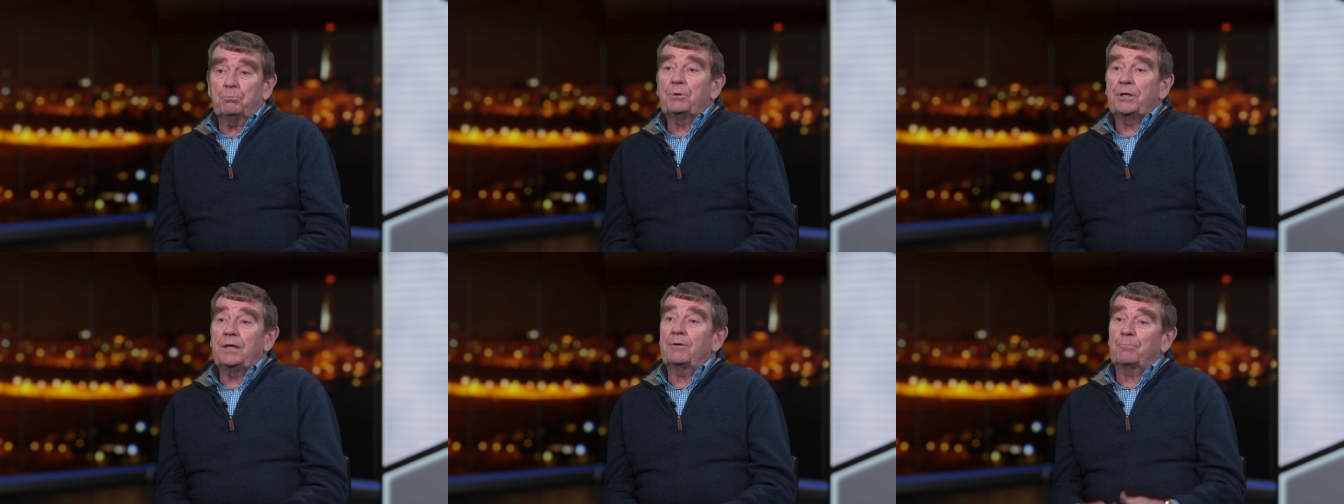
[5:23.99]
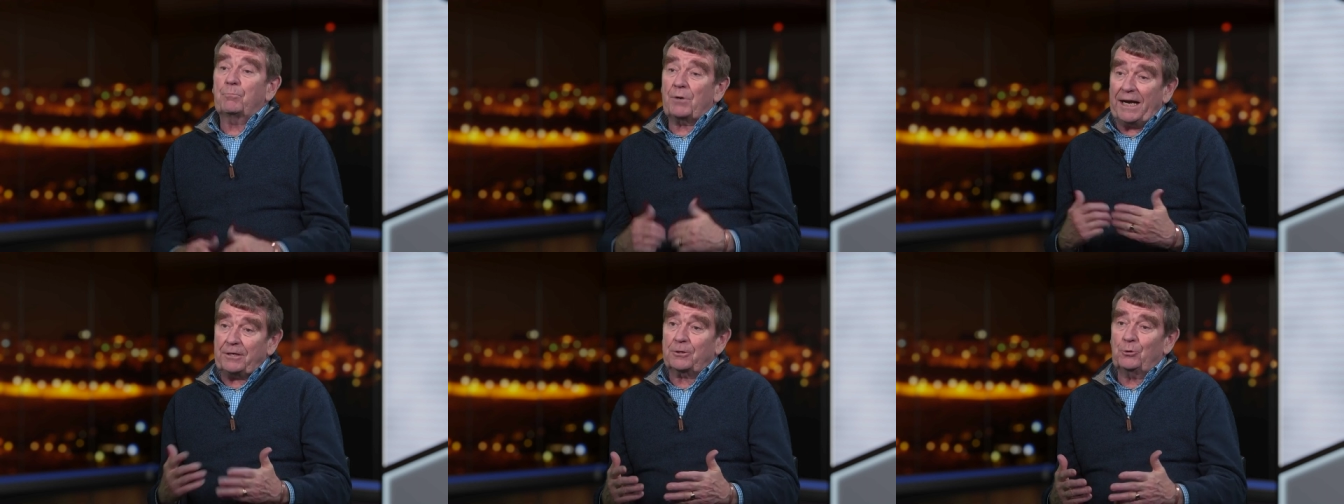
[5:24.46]
but in a
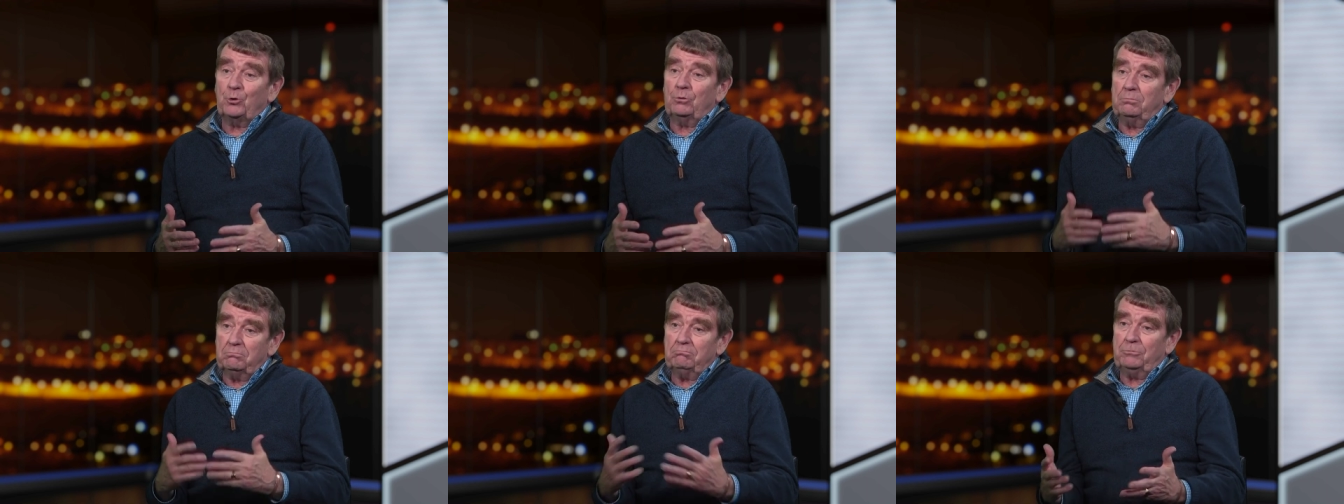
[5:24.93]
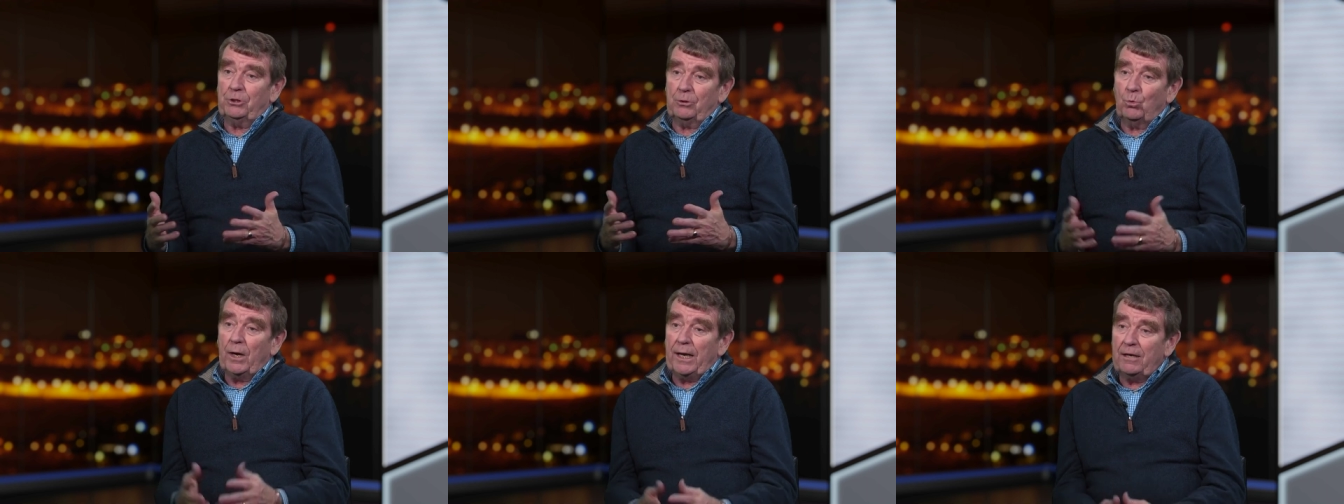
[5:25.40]
practical you
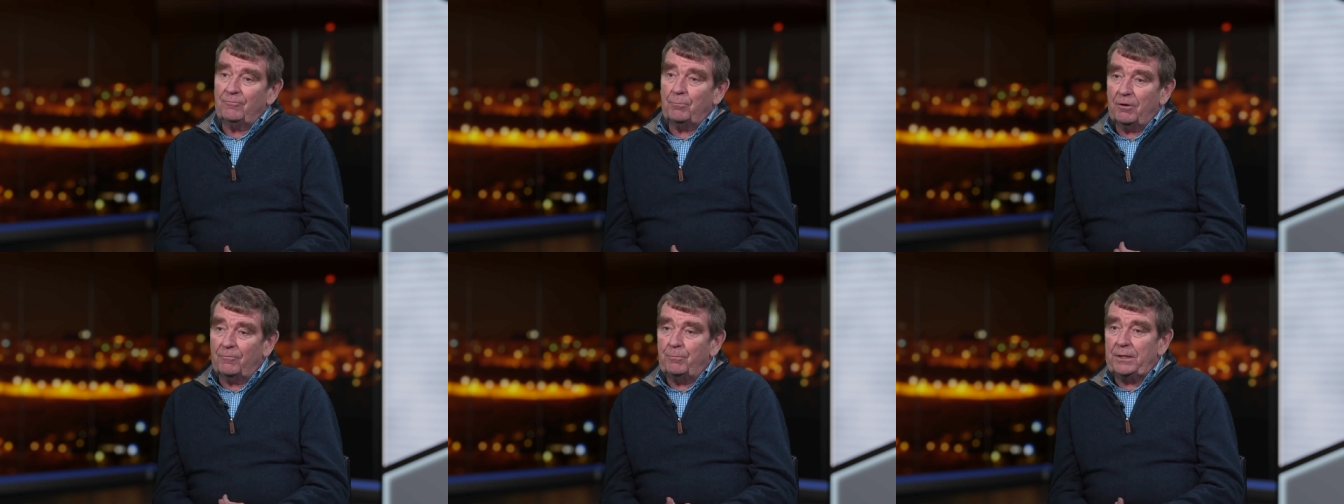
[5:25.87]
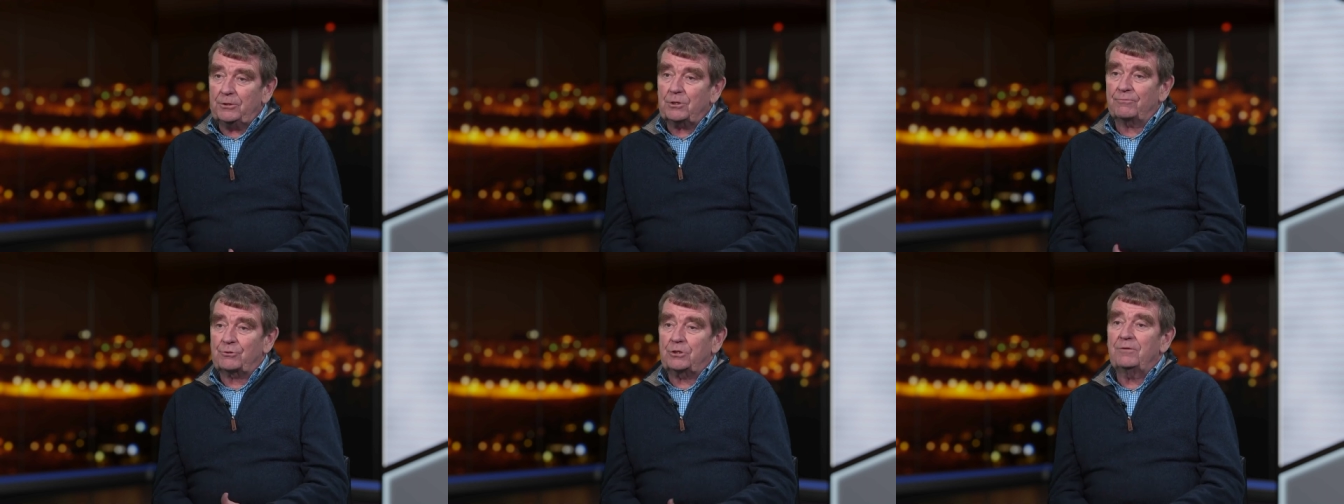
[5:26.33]
know way of, of being
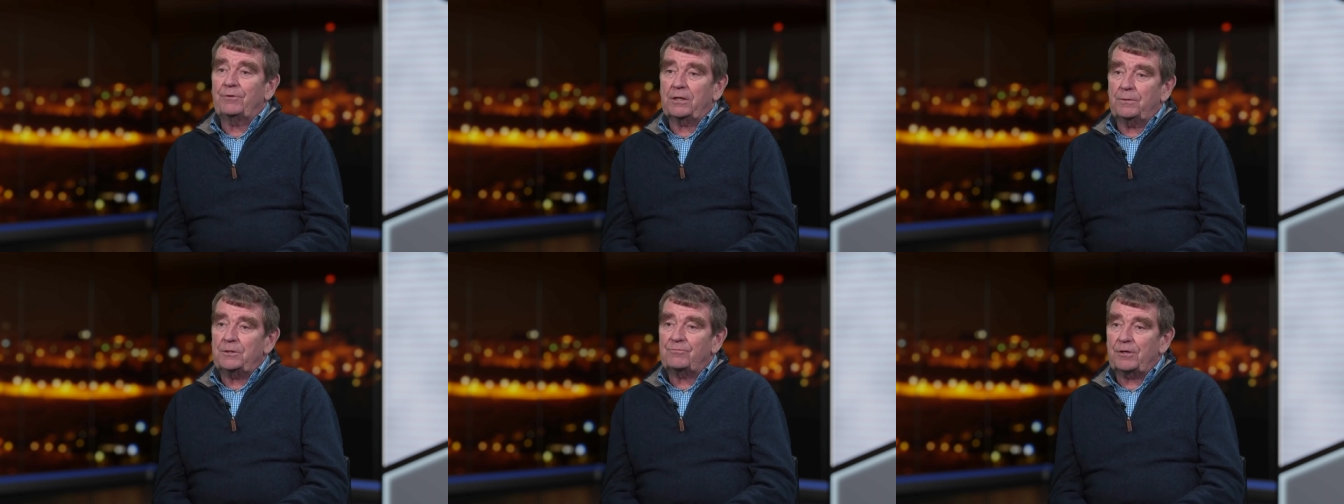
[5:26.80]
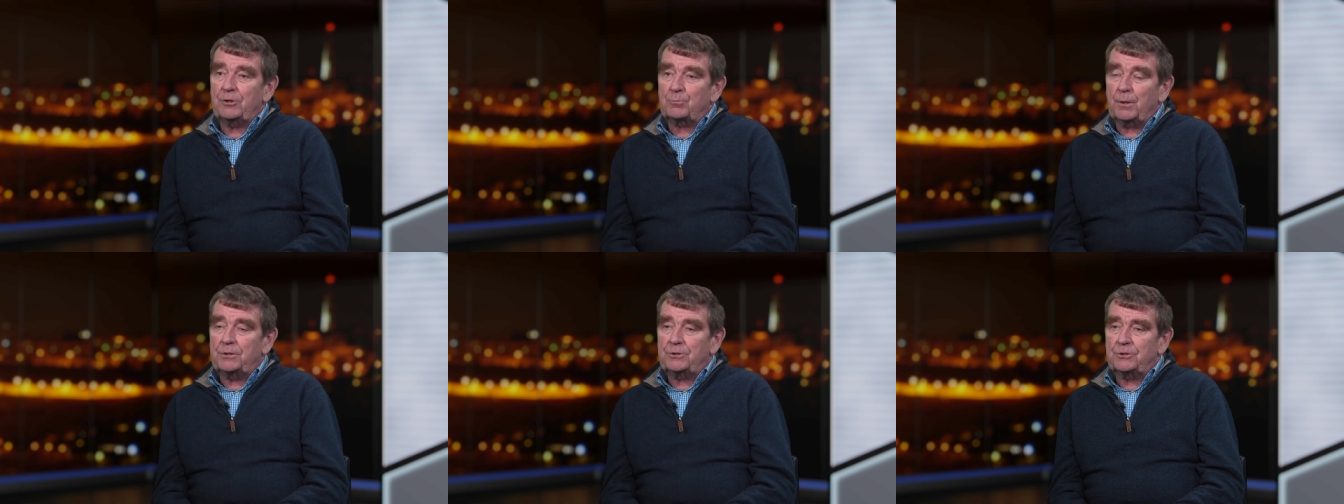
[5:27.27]
of serving in these various
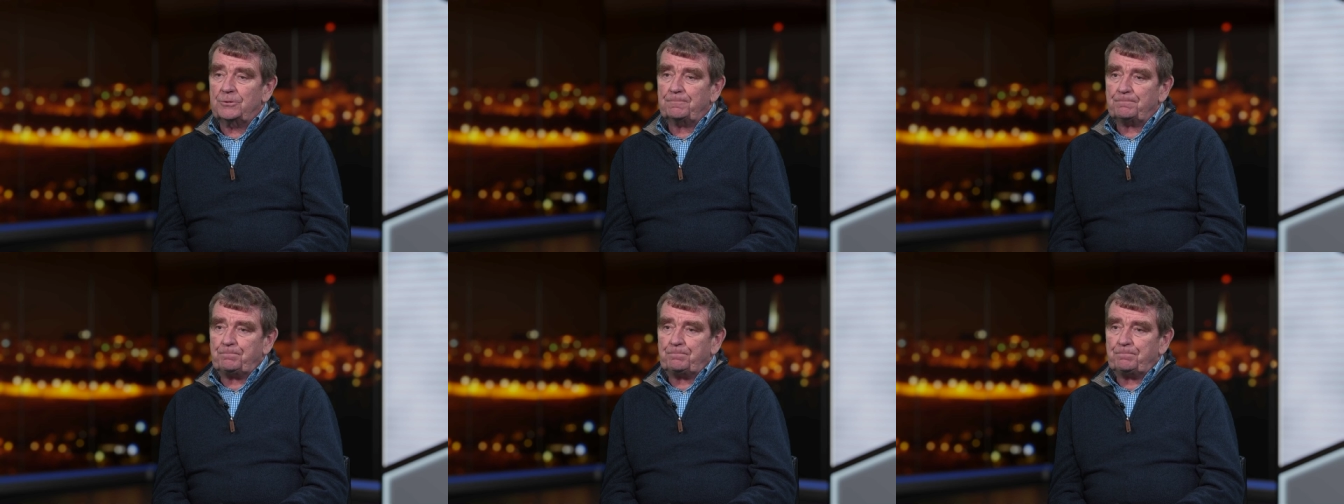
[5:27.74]
places.